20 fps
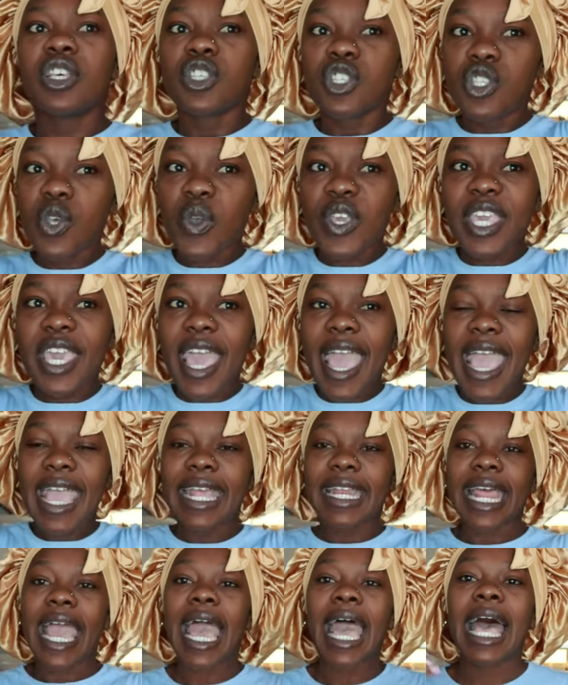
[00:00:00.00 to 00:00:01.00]
So here
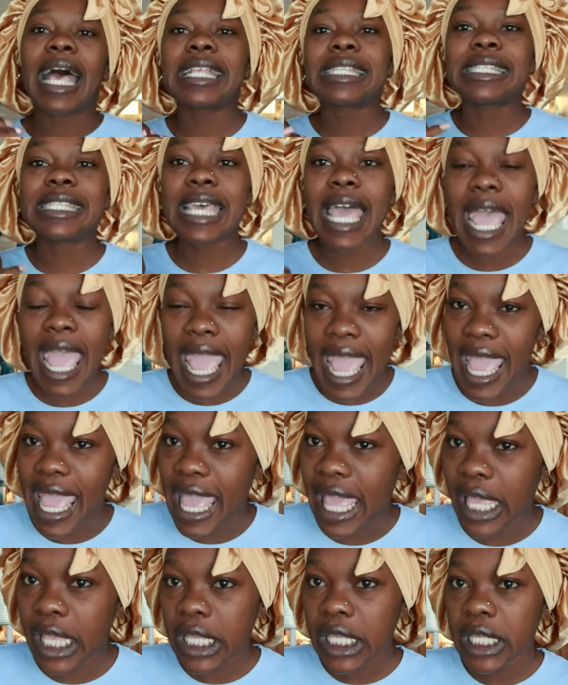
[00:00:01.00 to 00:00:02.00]
in
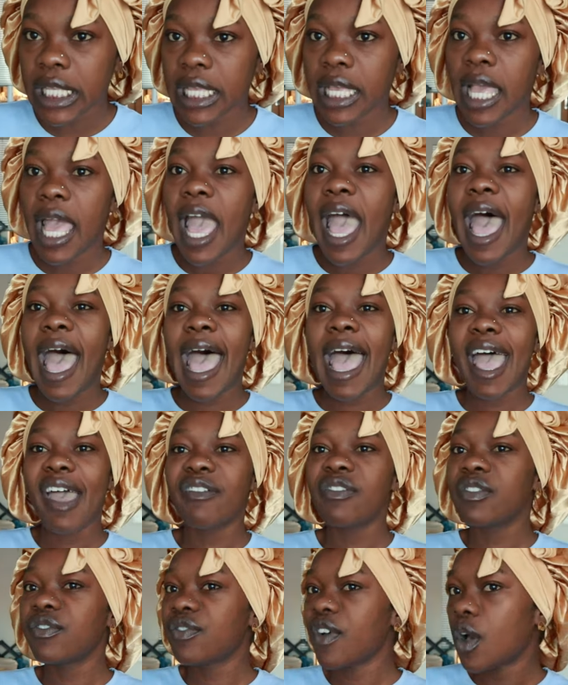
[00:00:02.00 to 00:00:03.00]
Gauteng, I
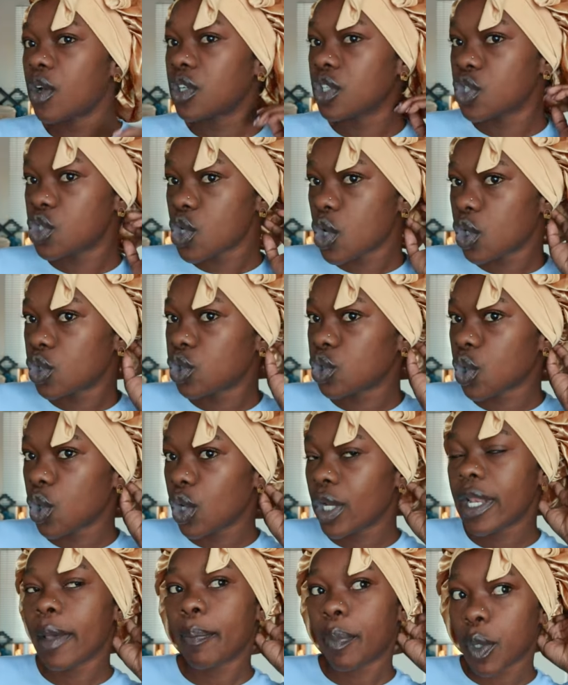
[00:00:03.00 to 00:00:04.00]
haven't found the
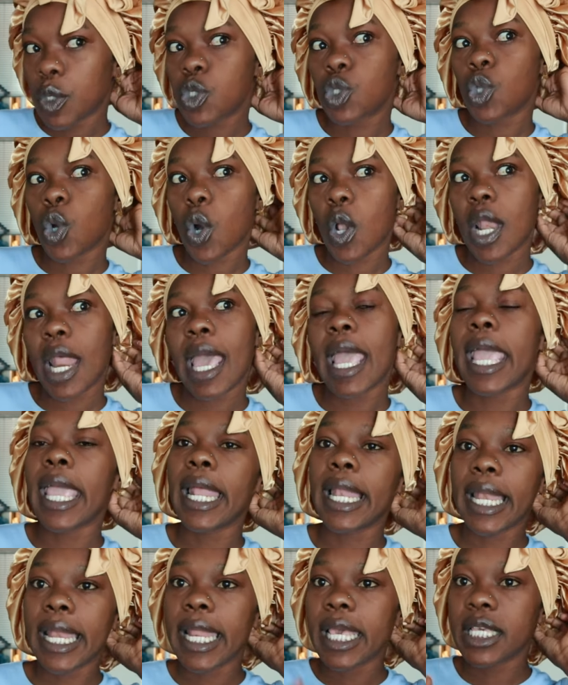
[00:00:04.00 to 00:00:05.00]
Santo Le Postol
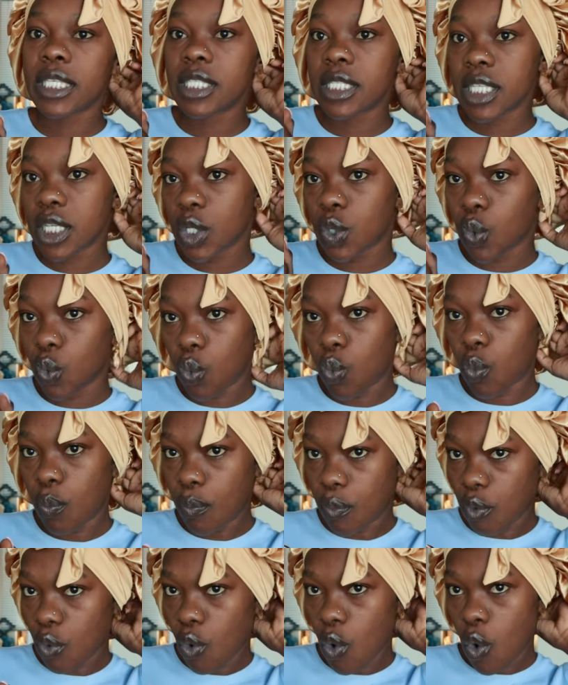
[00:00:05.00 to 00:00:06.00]
LC
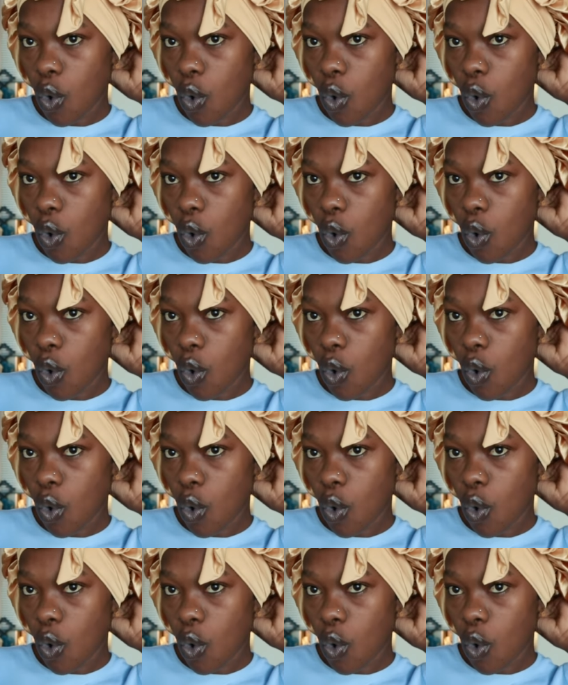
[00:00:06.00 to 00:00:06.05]
group.